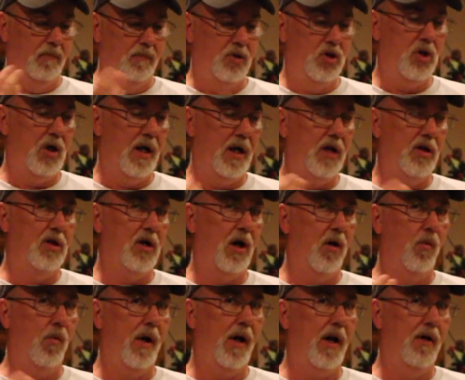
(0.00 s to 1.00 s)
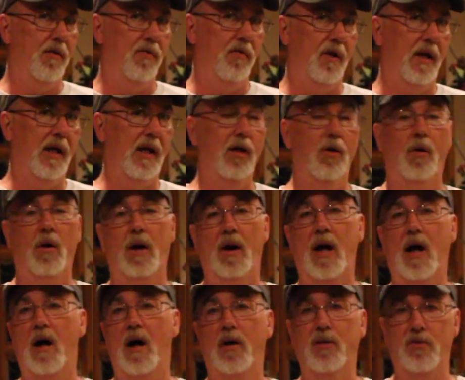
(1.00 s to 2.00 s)
change our way of thinking or
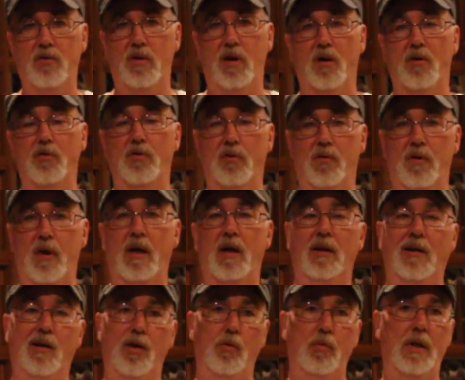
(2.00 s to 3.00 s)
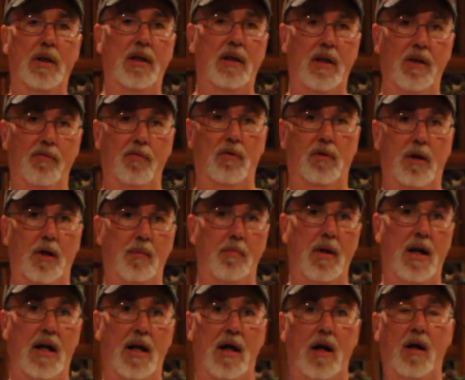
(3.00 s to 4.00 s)
allow ourselves to think a little bit differently
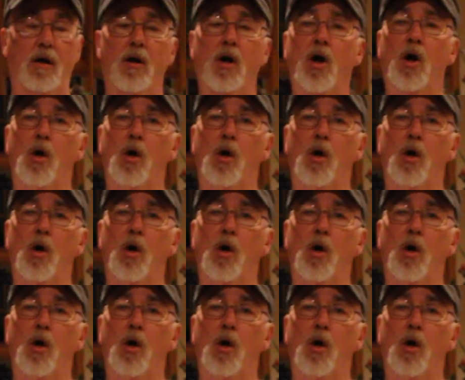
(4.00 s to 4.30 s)
about our